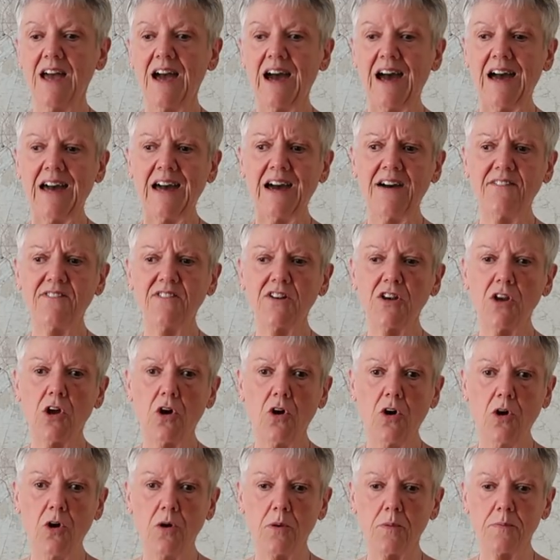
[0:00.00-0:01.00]
I haven't
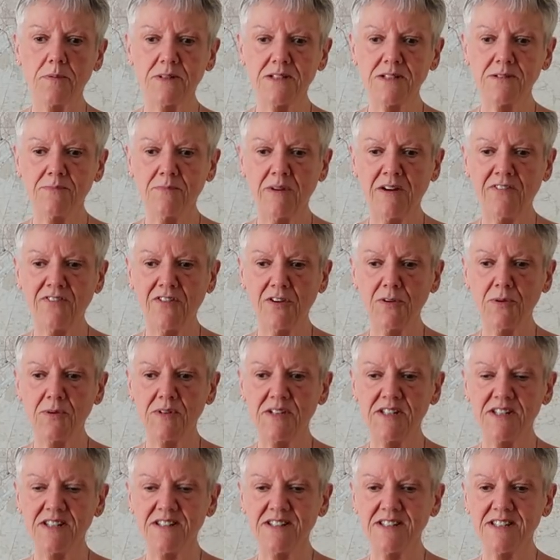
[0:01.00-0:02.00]
upped my
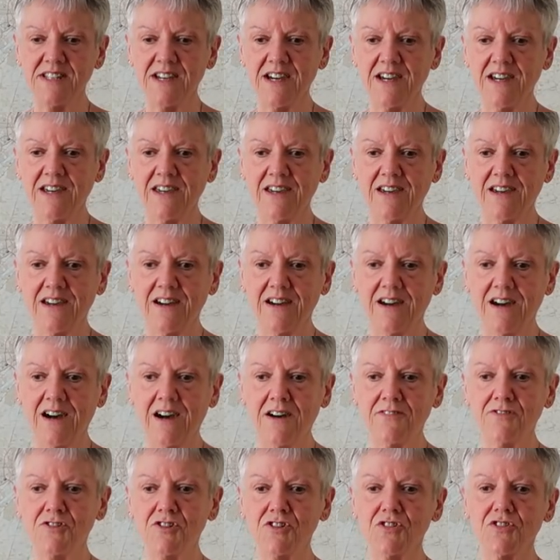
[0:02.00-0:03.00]
fluid intake.
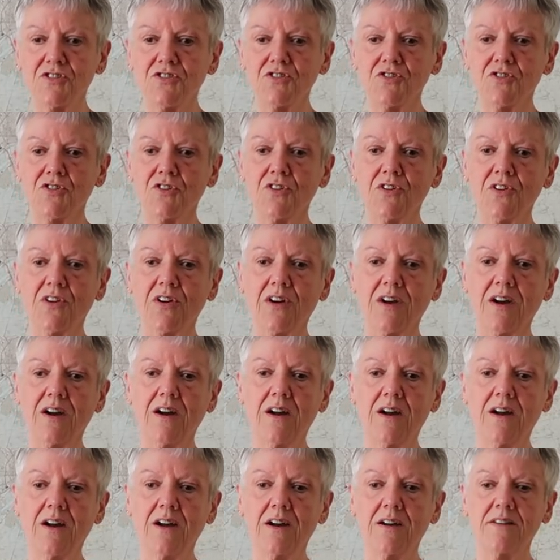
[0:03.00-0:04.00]
I've just drunk
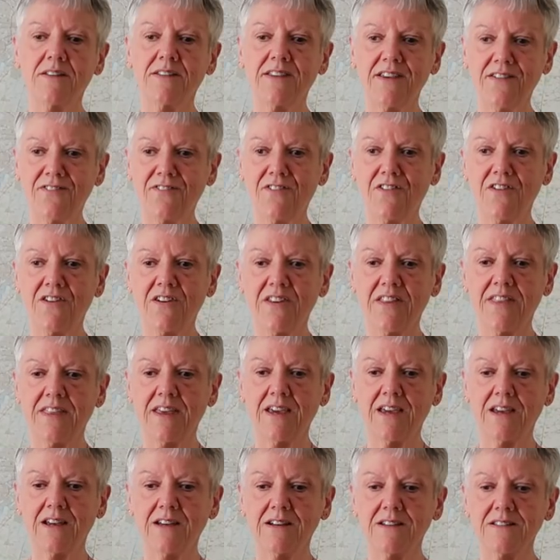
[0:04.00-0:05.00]
different
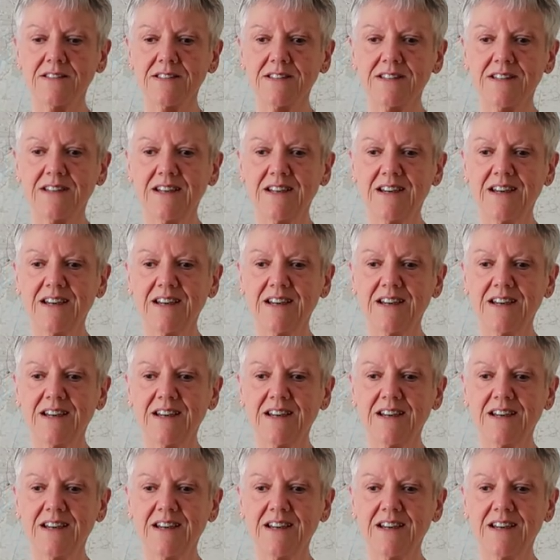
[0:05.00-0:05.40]
things.